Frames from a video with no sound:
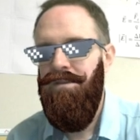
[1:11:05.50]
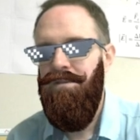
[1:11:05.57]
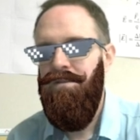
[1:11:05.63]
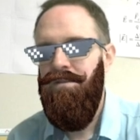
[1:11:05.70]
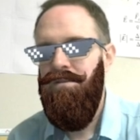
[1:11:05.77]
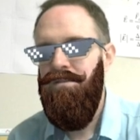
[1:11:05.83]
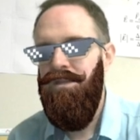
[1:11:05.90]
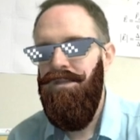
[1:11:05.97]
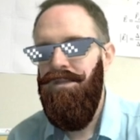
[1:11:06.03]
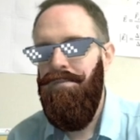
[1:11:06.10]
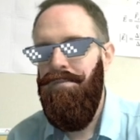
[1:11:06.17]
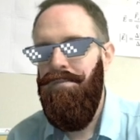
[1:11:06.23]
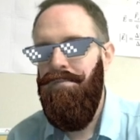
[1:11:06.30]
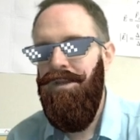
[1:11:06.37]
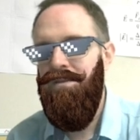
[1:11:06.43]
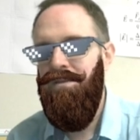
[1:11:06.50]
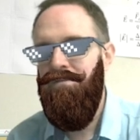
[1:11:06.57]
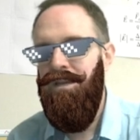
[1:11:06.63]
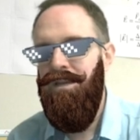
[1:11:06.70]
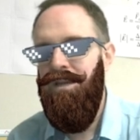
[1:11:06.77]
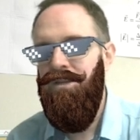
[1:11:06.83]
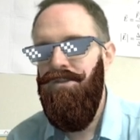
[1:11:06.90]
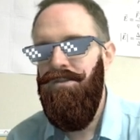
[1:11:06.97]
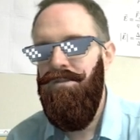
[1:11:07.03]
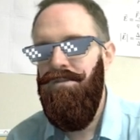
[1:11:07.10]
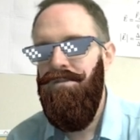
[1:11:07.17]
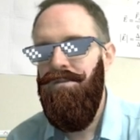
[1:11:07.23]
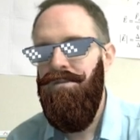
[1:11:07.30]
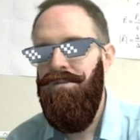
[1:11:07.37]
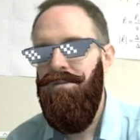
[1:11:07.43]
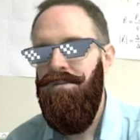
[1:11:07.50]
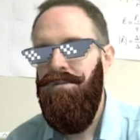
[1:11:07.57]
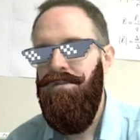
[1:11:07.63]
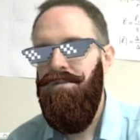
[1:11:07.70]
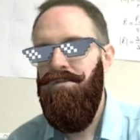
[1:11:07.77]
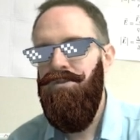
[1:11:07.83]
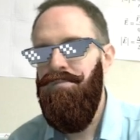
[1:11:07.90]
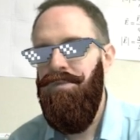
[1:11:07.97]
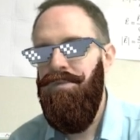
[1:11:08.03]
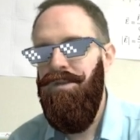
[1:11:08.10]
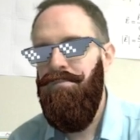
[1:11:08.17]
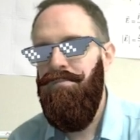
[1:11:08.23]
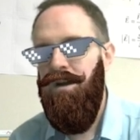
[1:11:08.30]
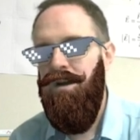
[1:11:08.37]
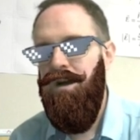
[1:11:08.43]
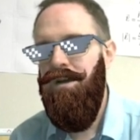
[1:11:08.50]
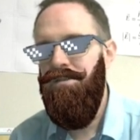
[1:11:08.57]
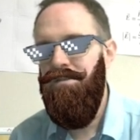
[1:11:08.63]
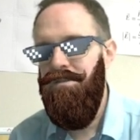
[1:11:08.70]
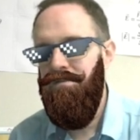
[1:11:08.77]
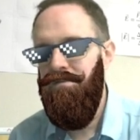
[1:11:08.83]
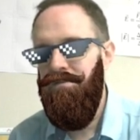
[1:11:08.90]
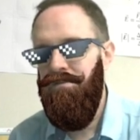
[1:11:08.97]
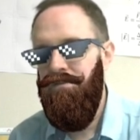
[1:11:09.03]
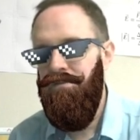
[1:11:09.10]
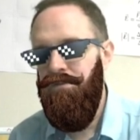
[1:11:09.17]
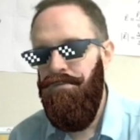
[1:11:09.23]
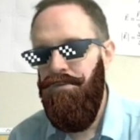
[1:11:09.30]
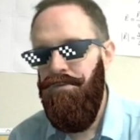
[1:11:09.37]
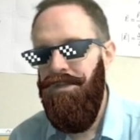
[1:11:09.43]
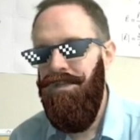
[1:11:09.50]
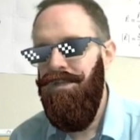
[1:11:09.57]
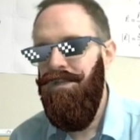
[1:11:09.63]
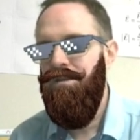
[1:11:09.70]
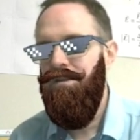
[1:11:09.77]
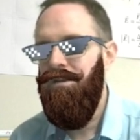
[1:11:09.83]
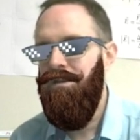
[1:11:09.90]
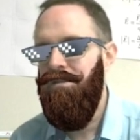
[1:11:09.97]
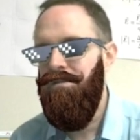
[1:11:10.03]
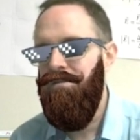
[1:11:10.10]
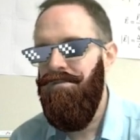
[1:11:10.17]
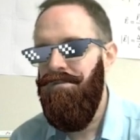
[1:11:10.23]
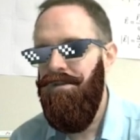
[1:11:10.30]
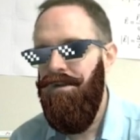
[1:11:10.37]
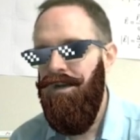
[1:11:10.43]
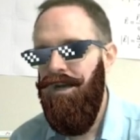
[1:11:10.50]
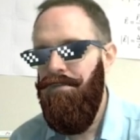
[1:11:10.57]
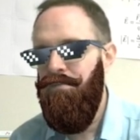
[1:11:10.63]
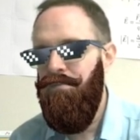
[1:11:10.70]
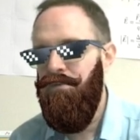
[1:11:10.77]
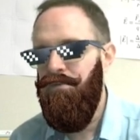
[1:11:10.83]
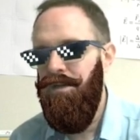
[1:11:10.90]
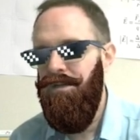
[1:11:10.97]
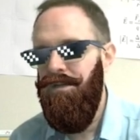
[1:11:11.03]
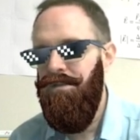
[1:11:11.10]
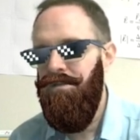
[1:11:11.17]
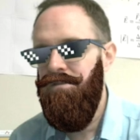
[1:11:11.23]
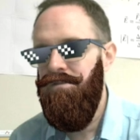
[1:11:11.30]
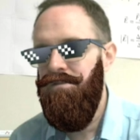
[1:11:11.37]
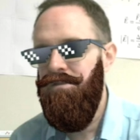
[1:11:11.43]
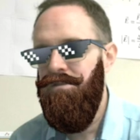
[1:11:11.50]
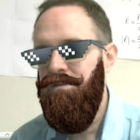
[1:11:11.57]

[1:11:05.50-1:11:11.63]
So I want the magnification to be positive 3 because it's upright